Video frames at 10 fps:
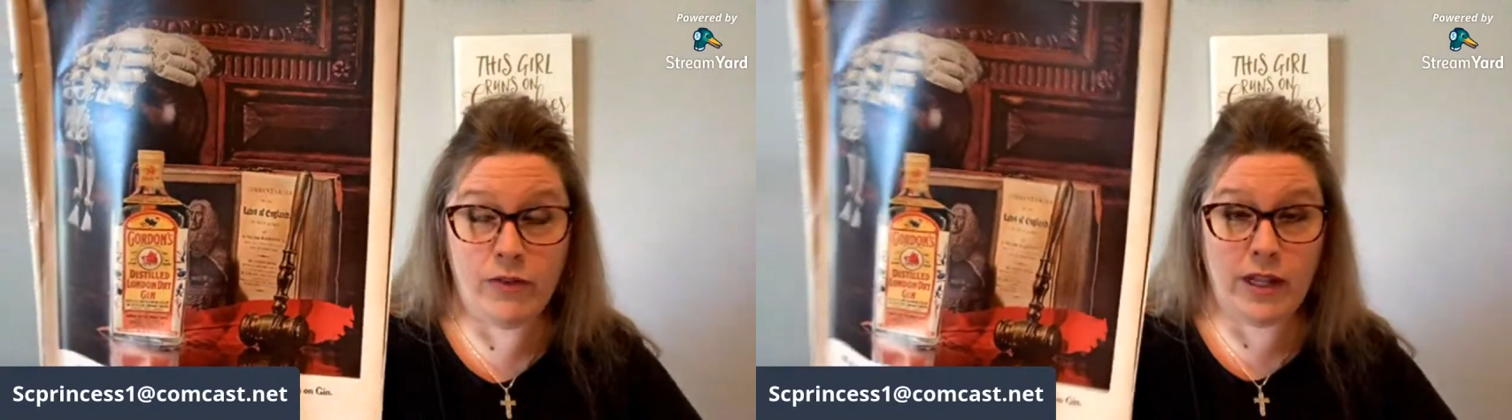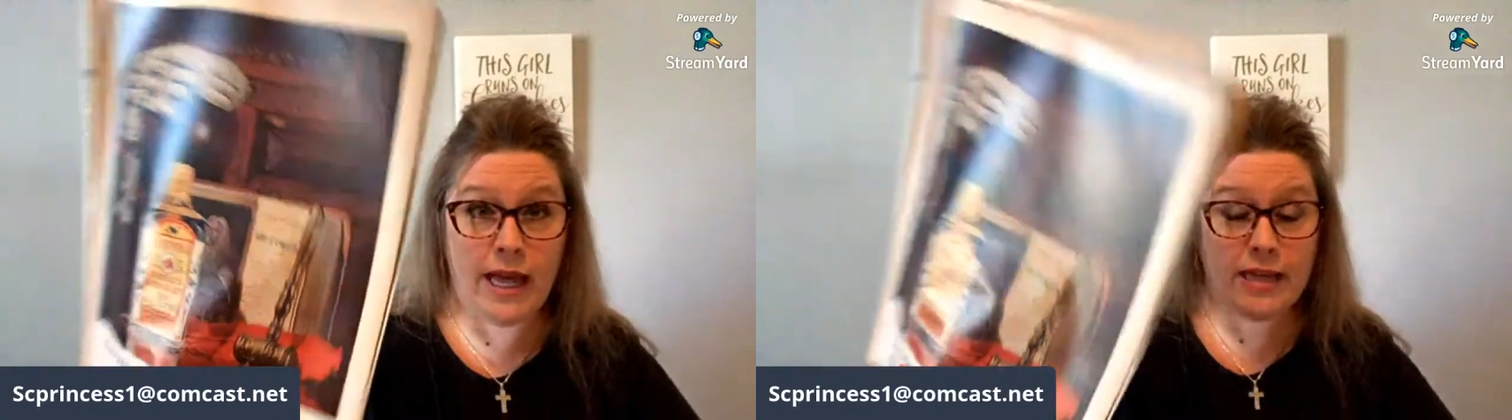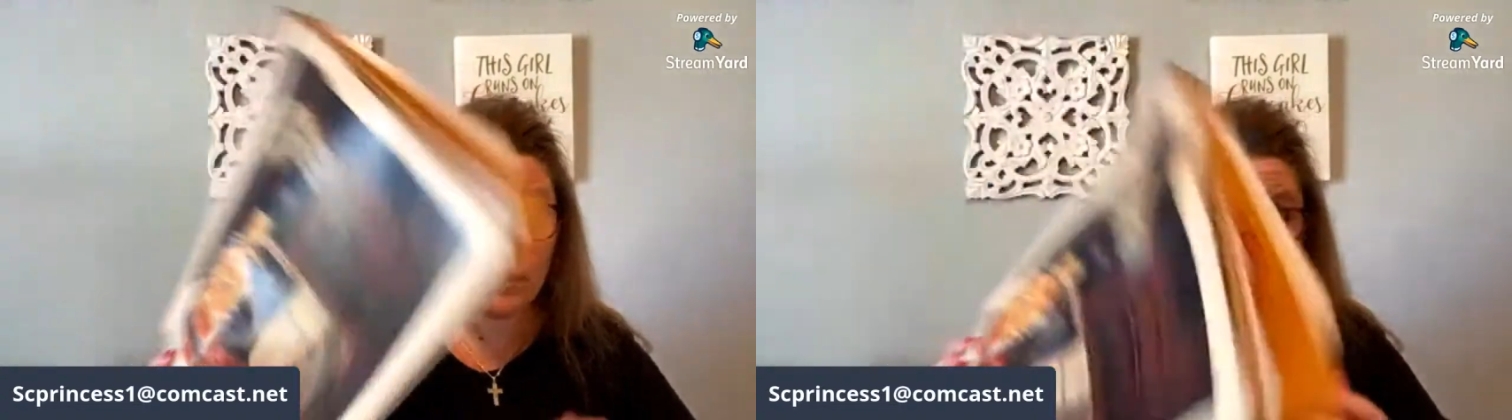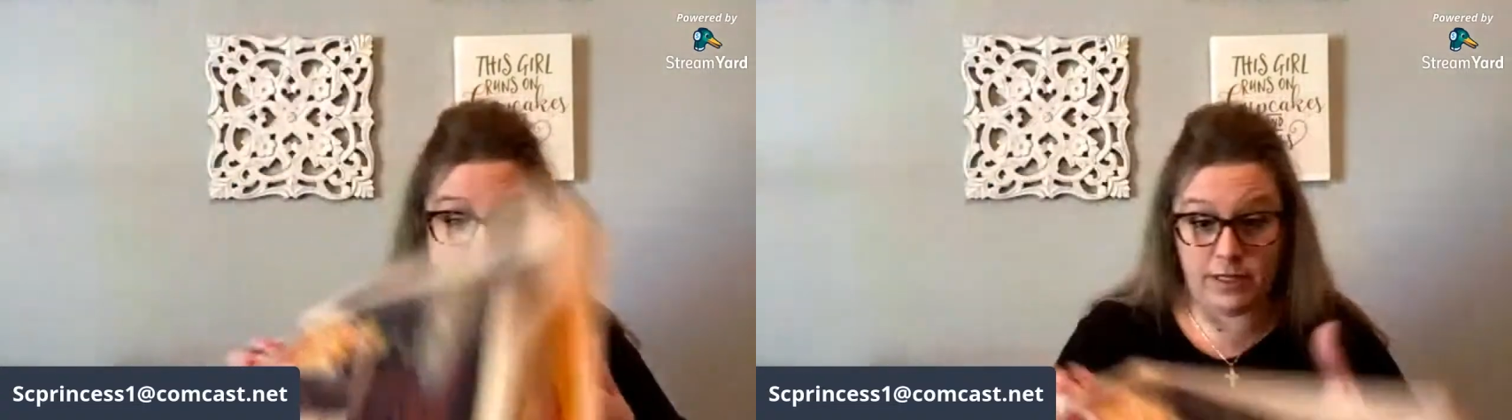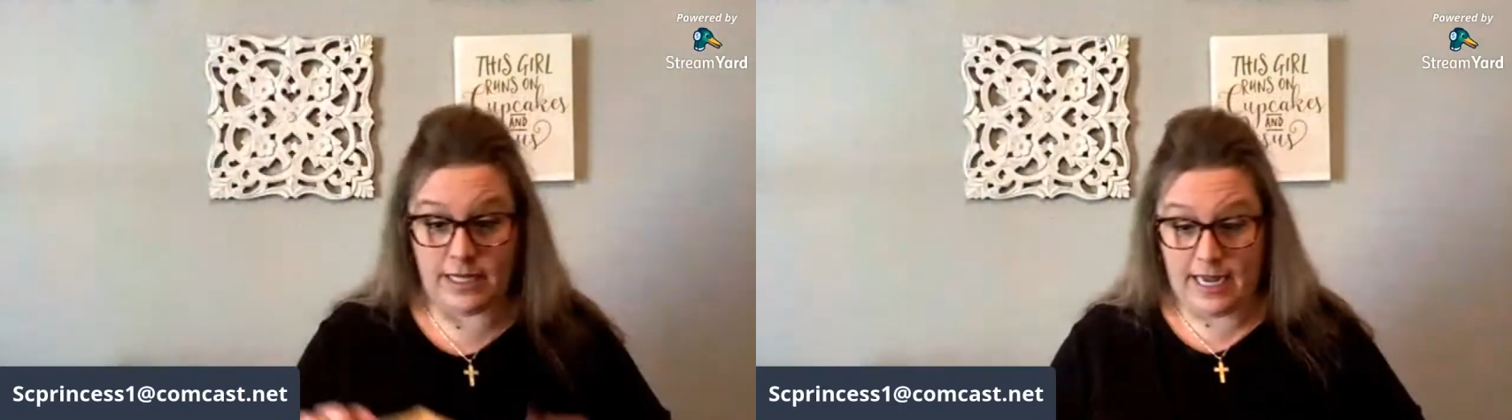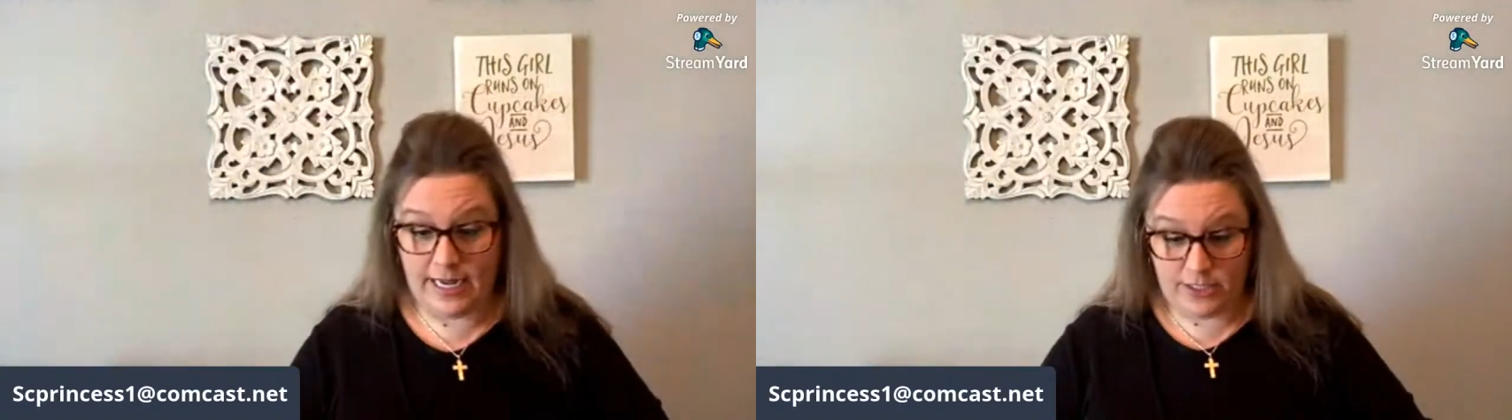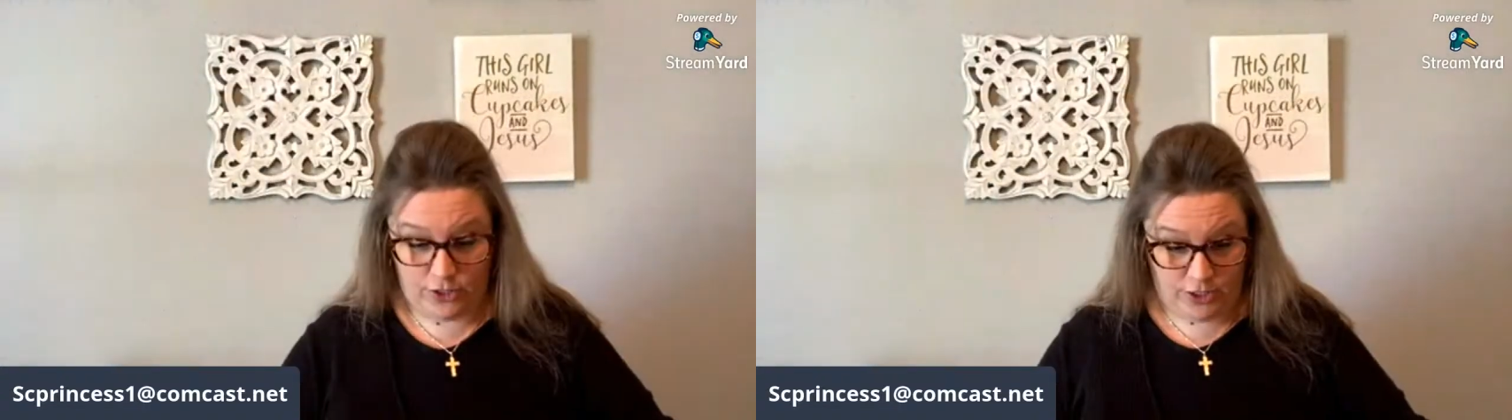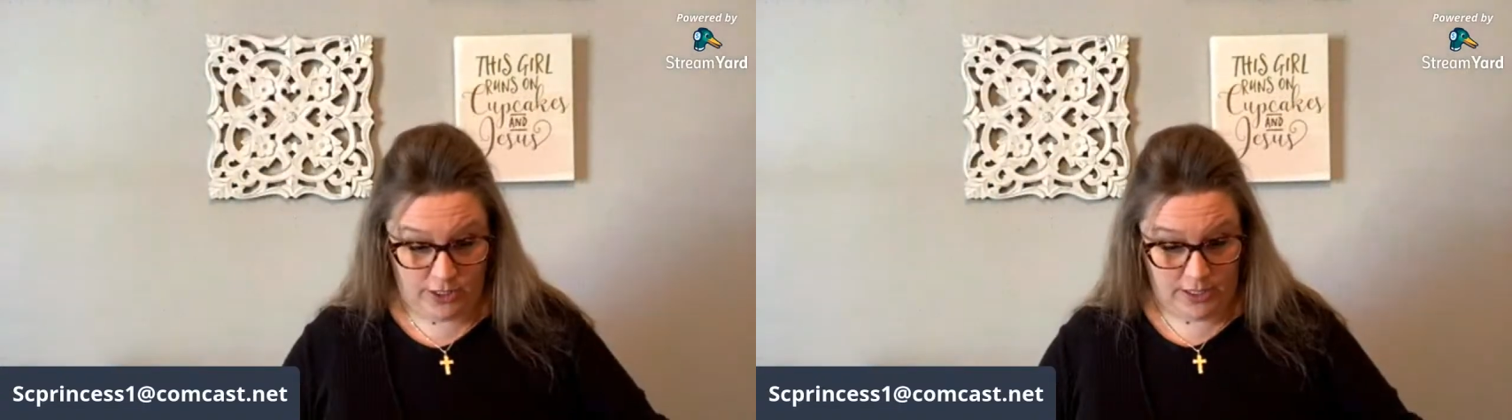the last couple of days.
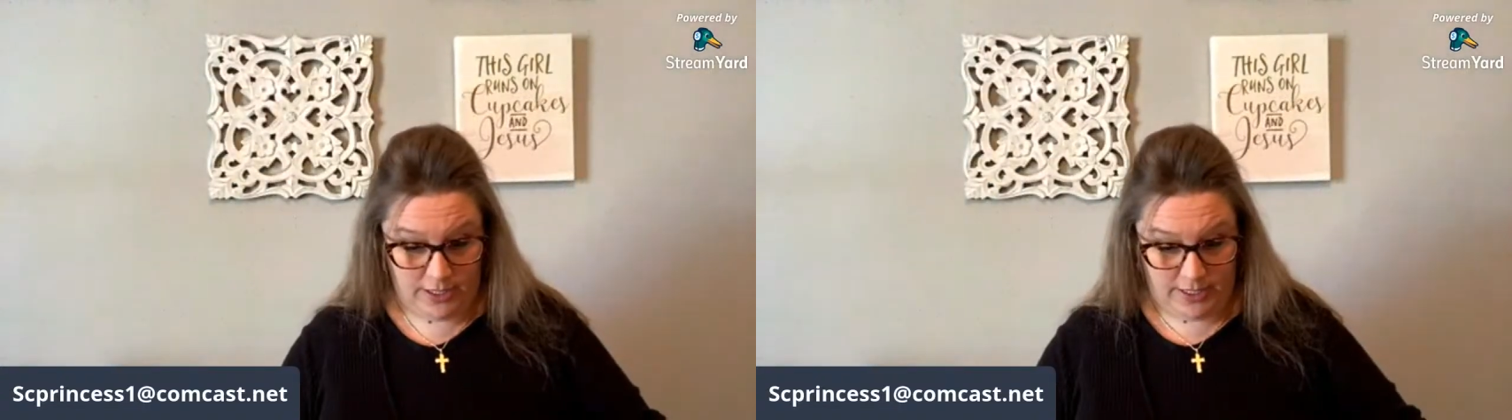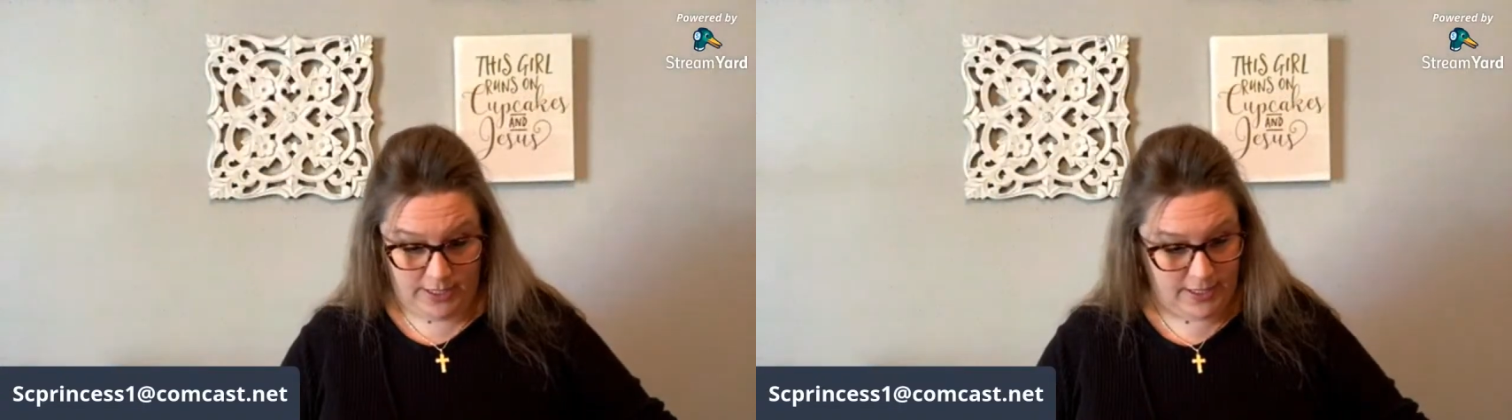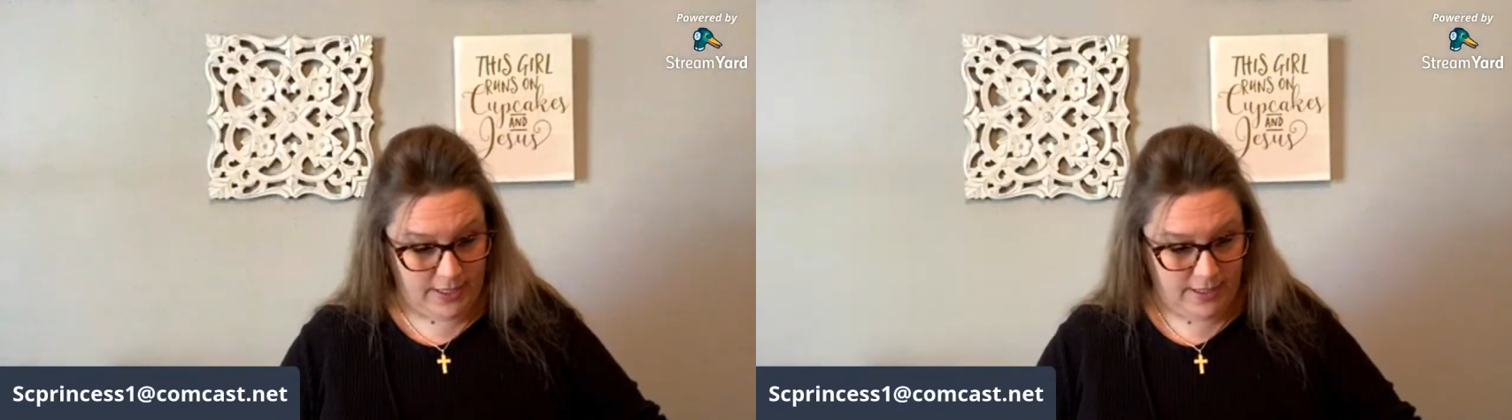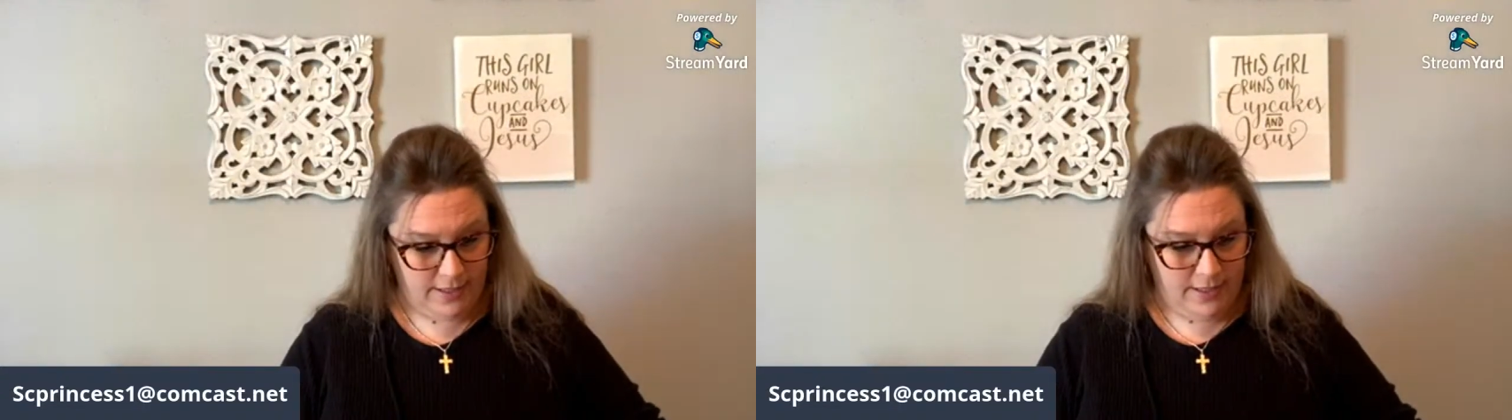Jeez.